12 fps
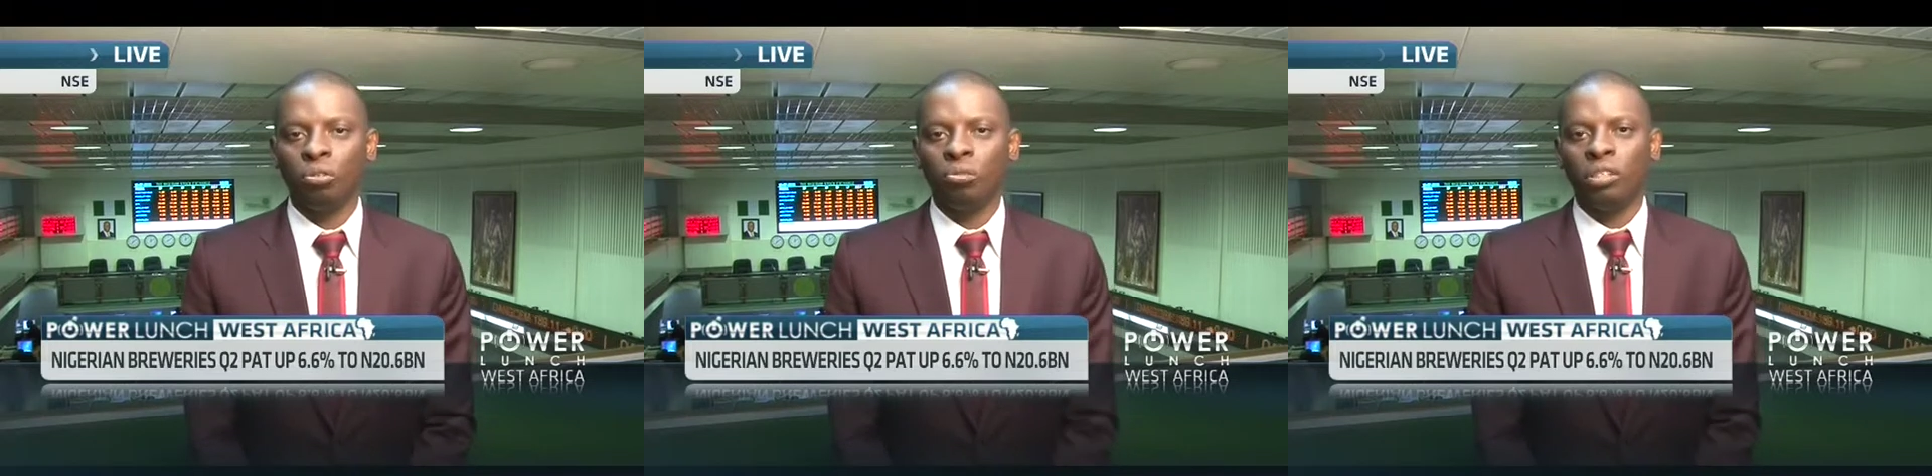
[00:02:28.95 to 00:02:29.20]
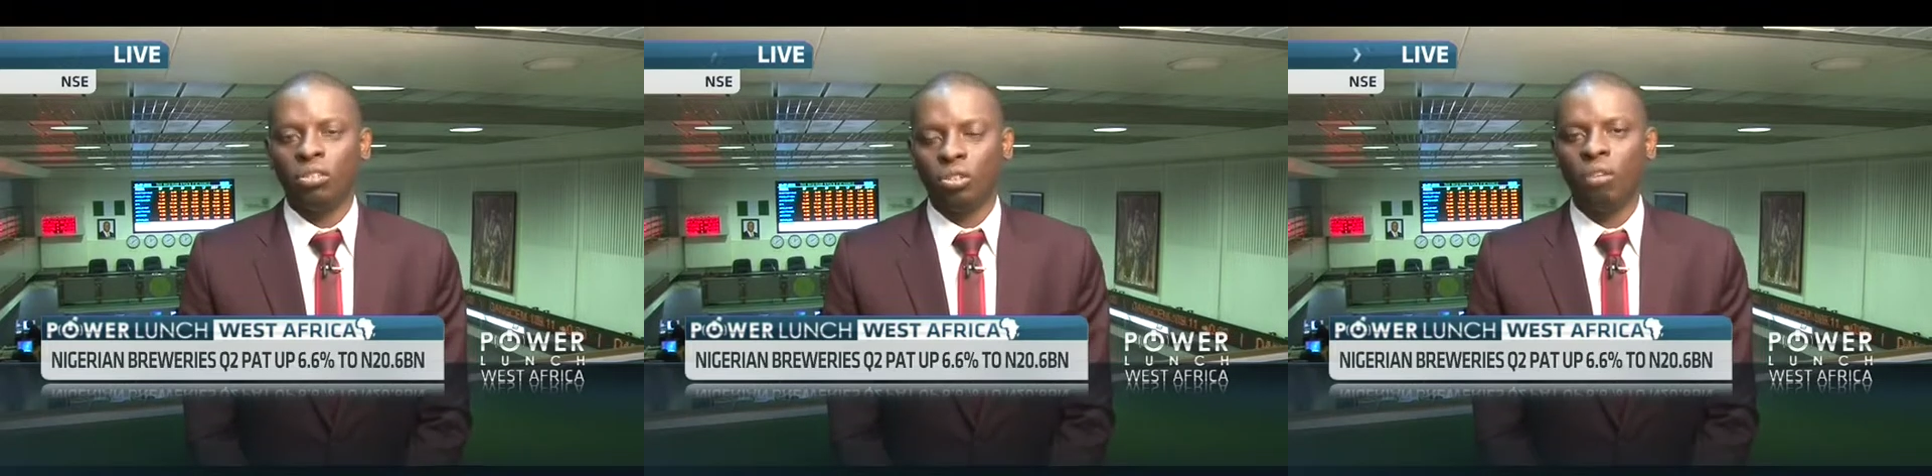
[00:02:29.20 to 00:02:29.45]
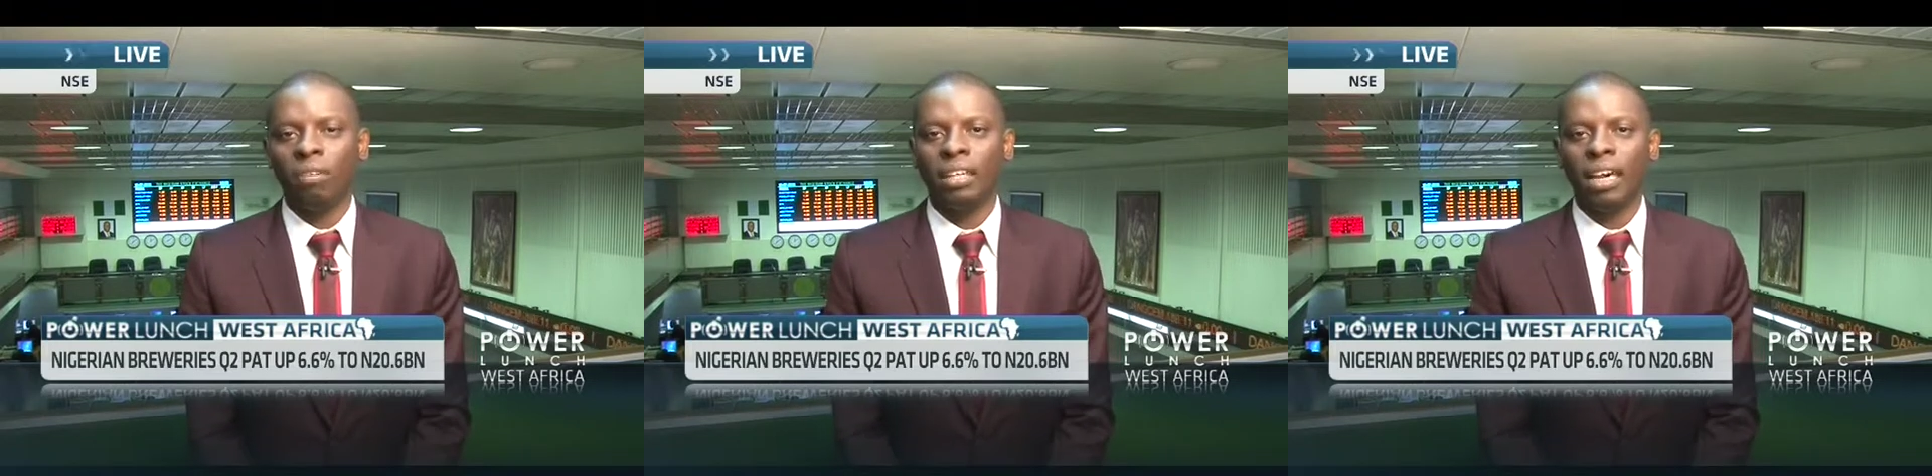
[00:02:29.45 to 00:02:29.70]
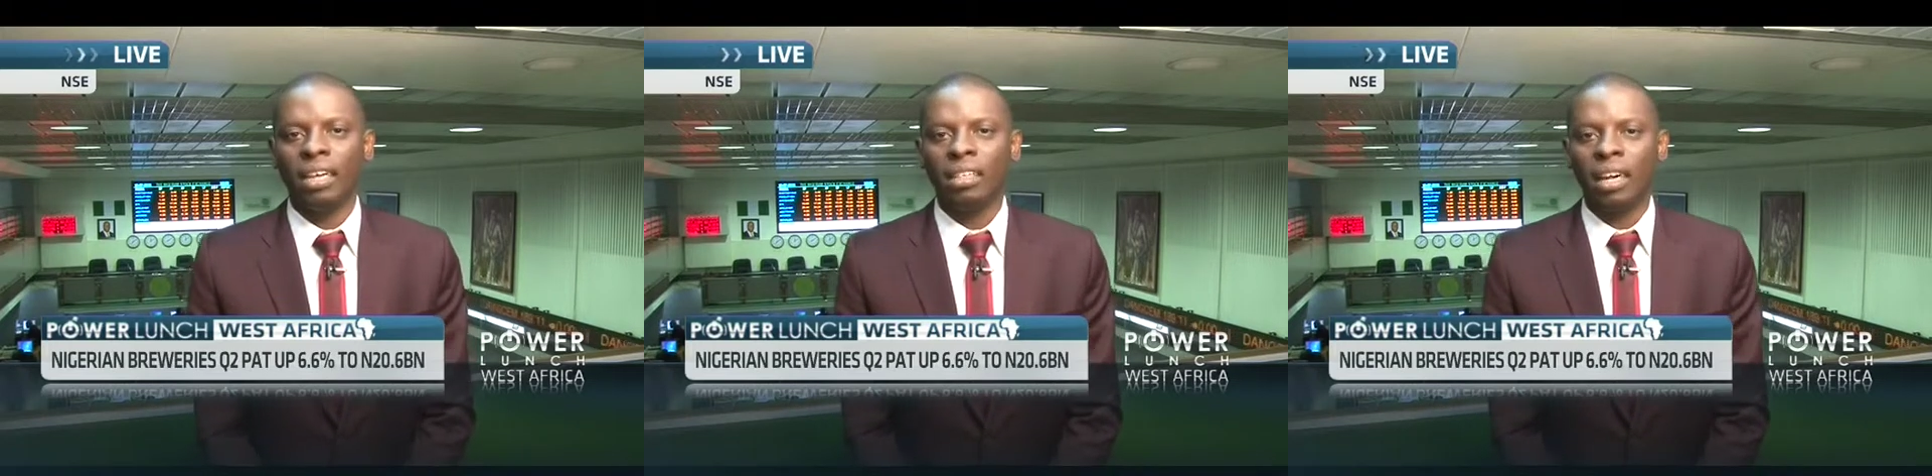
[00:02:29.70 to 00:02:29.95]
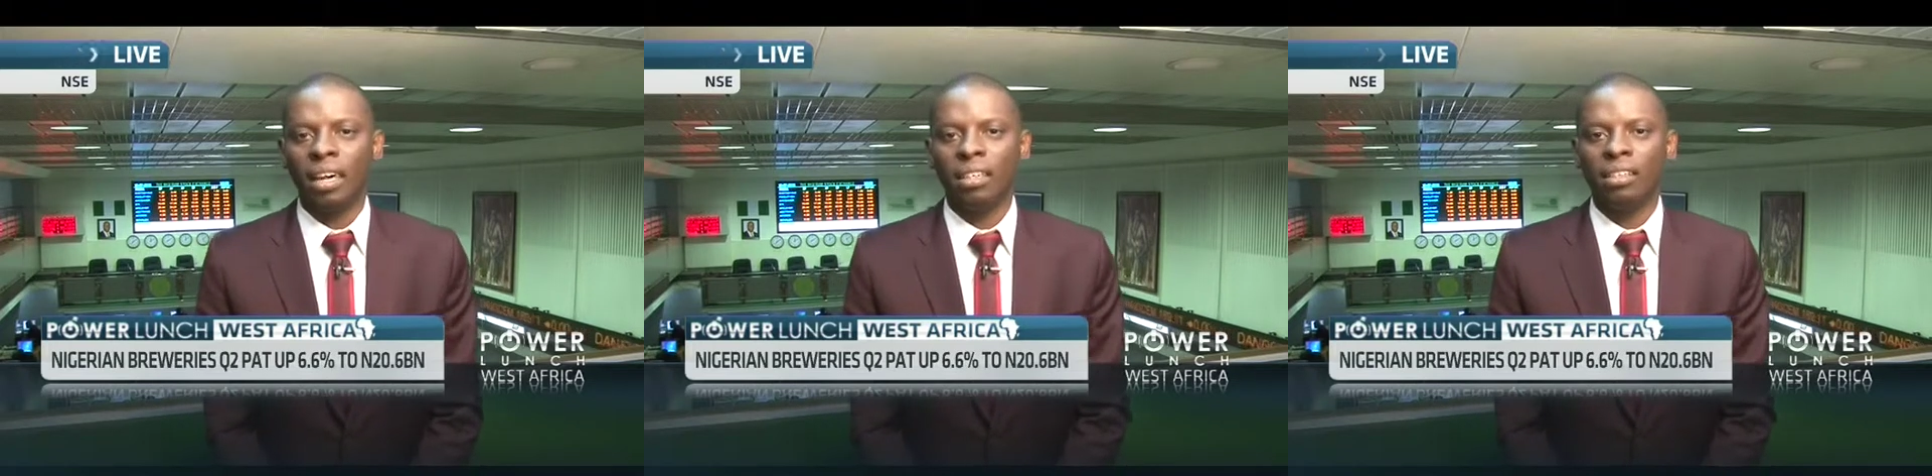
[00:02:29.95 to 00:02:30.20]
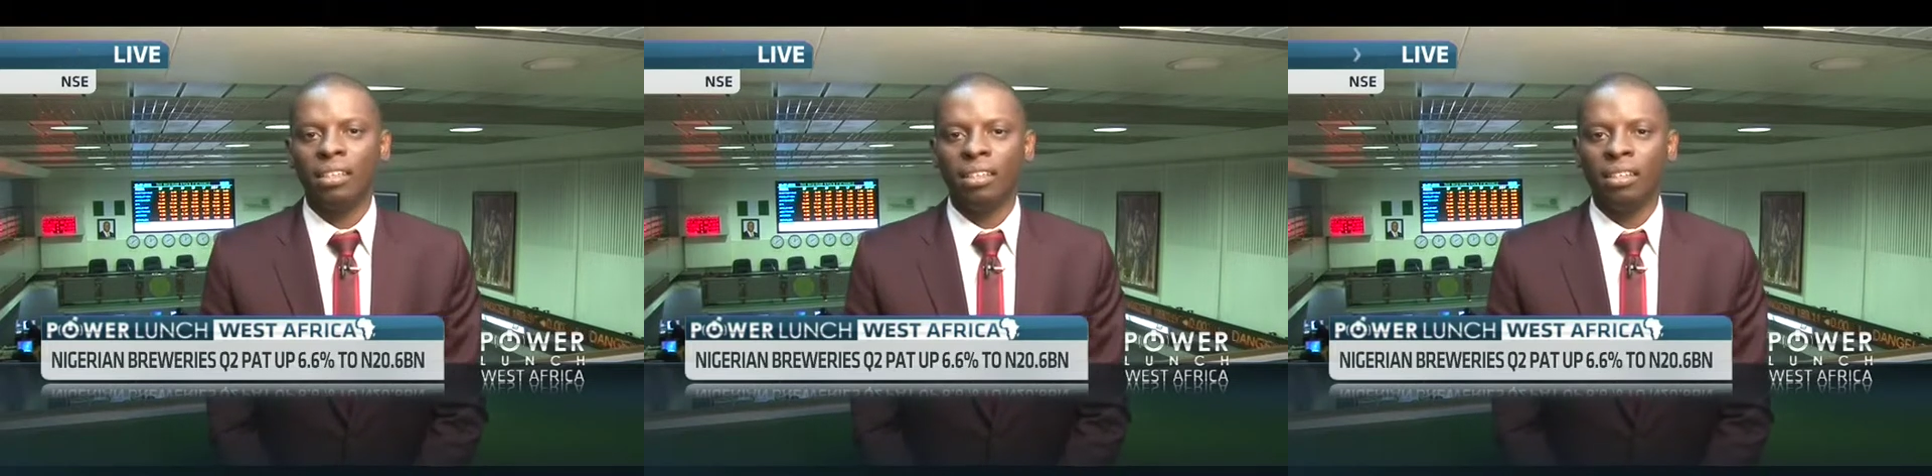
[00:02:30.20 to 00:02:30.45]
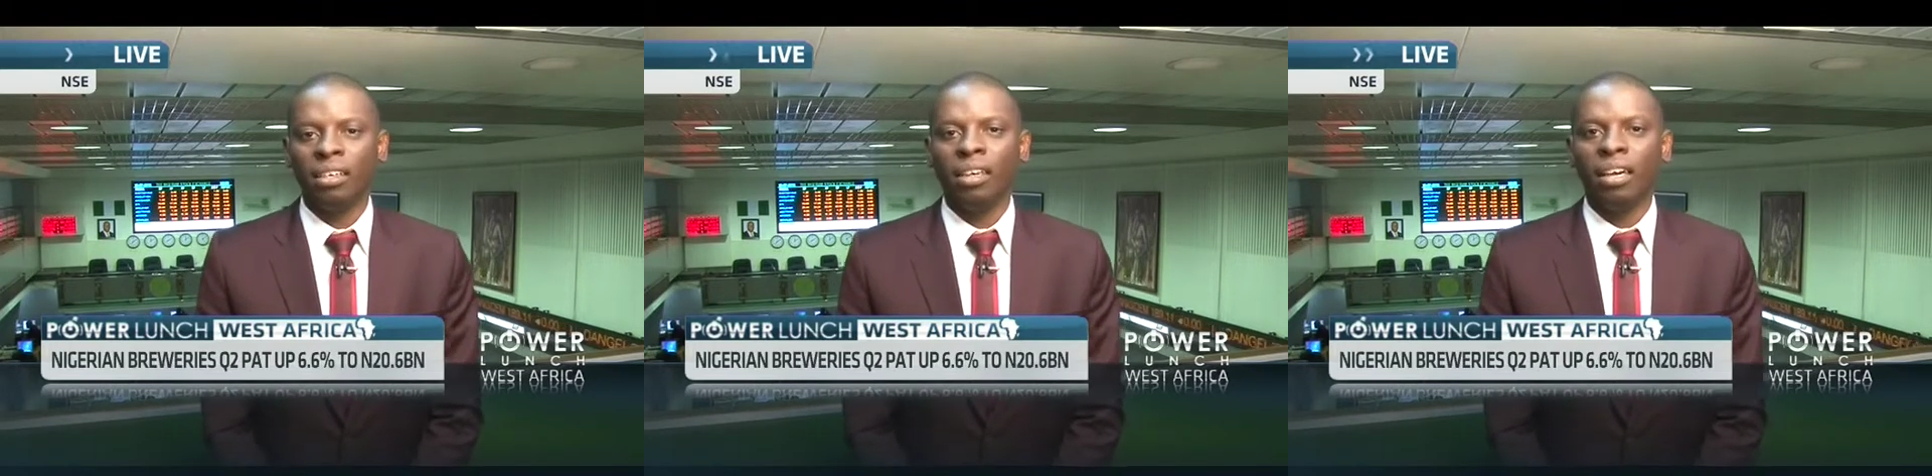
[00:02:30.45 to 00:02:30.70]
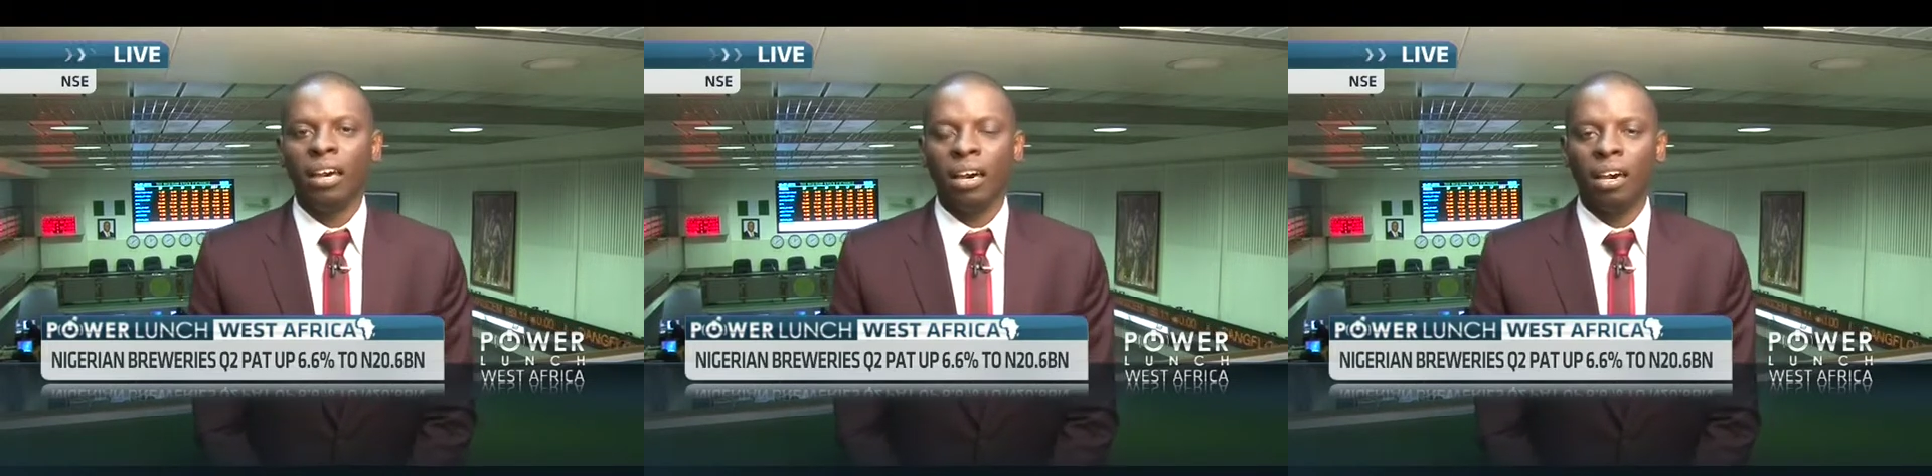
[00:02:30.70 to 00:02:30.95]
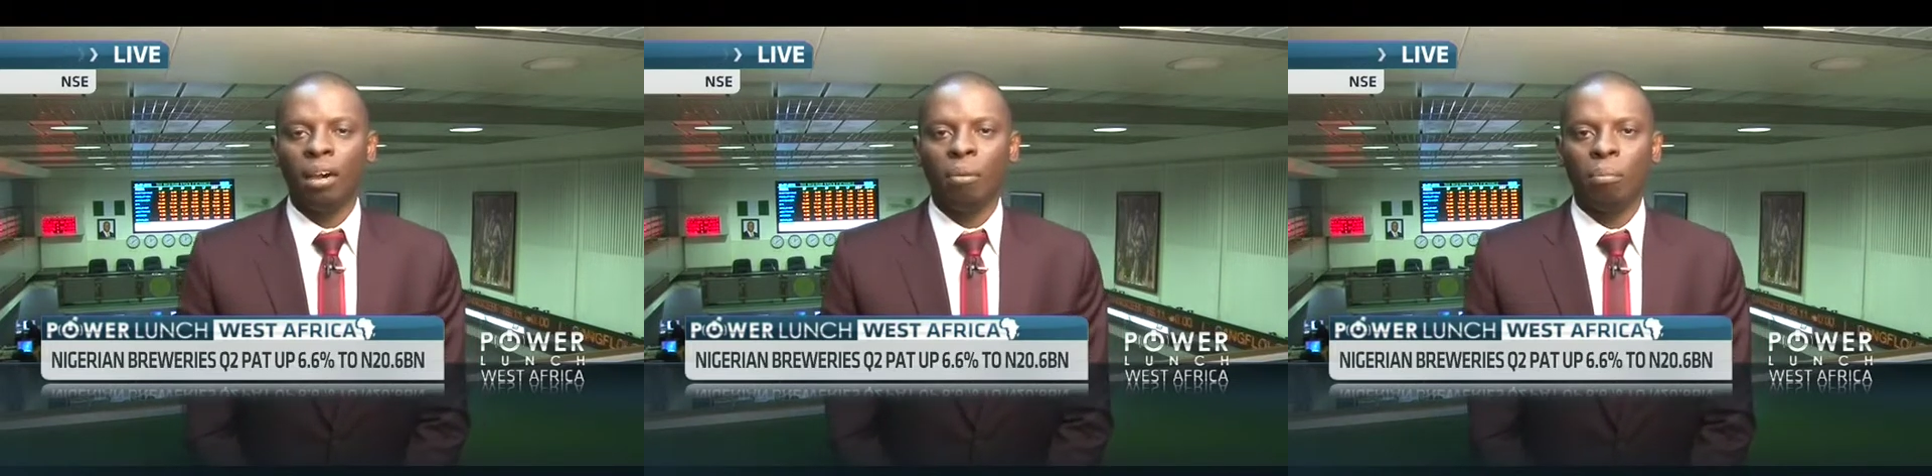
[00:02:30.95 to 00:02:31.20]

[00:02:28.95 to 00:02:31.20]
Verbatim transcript: you discover that the uh,